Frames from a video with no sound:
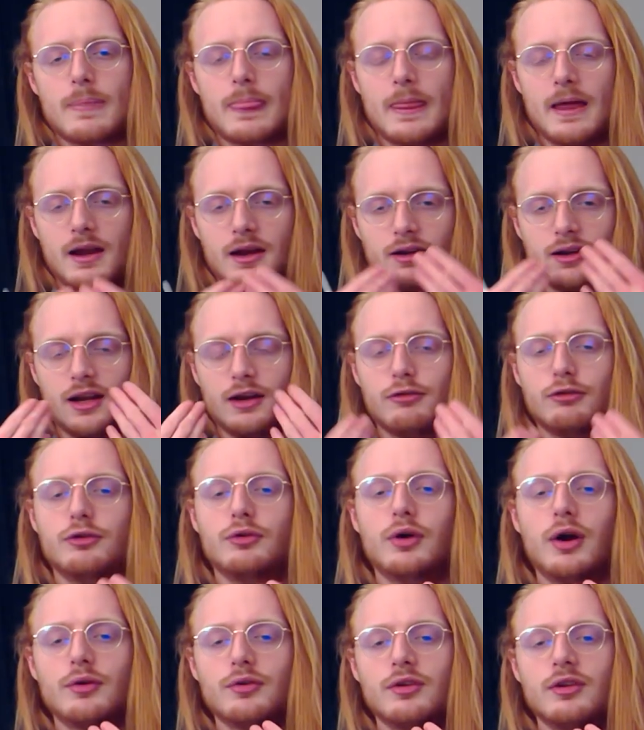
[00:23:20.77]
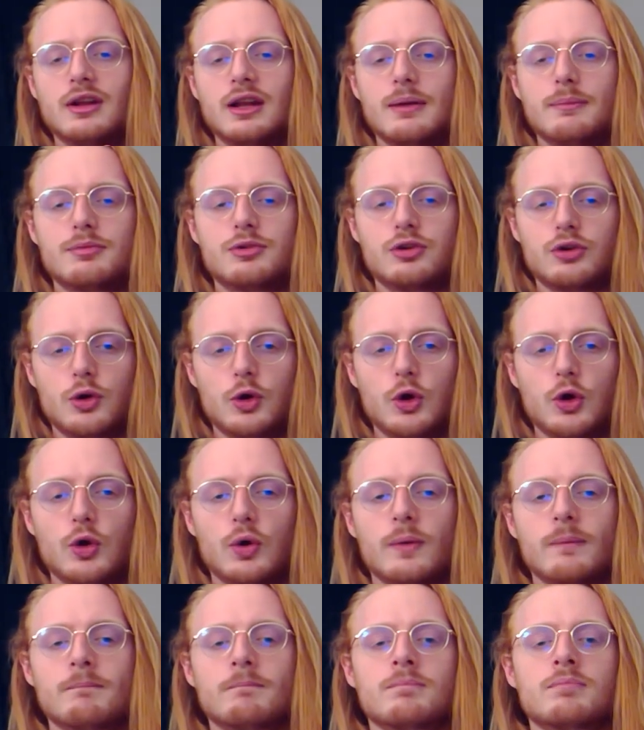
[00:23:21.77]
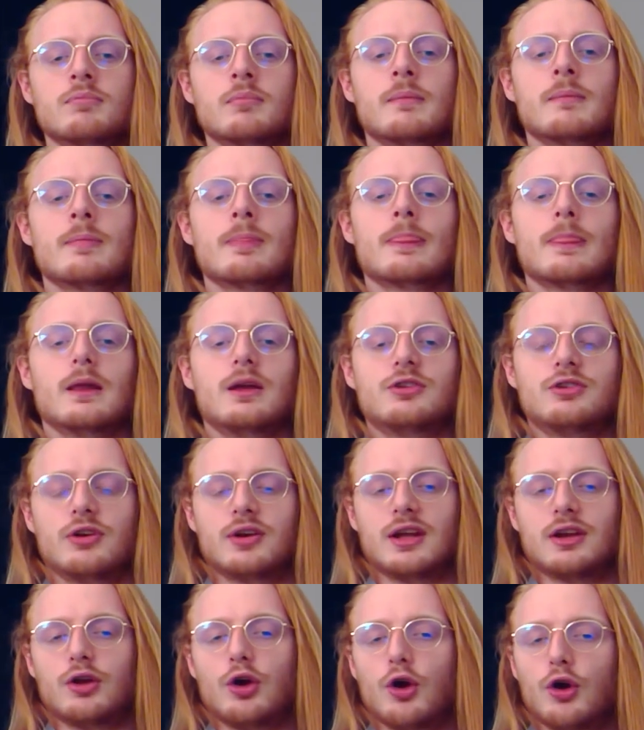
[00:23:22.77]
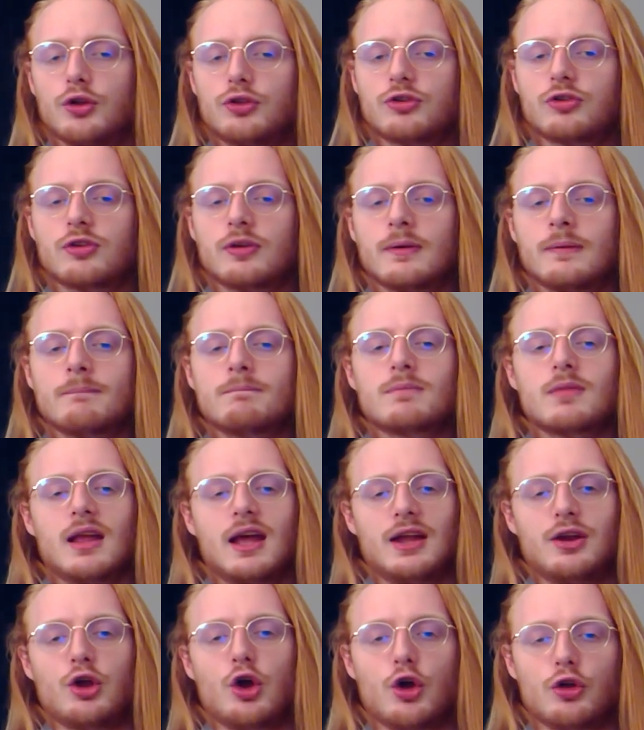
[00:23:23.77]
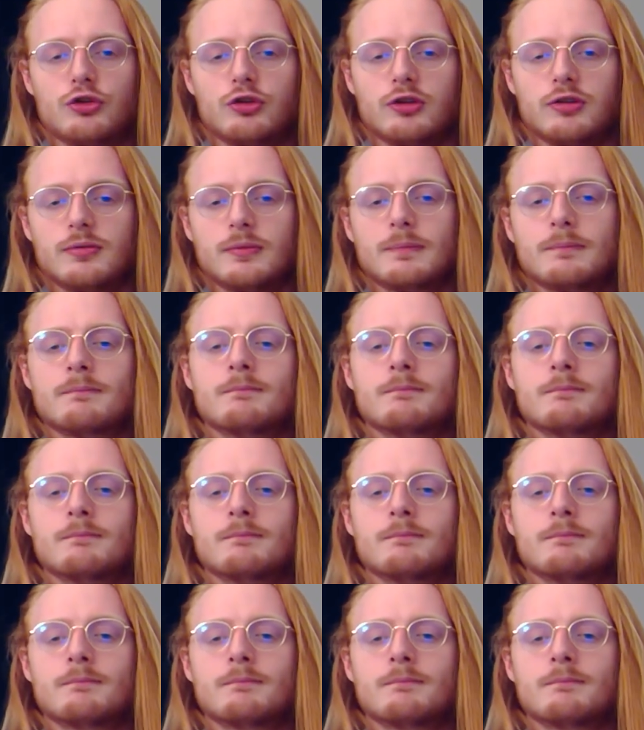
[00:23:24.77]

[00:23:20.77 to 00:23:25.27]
And kind of around the lips. So you get hut and hutten.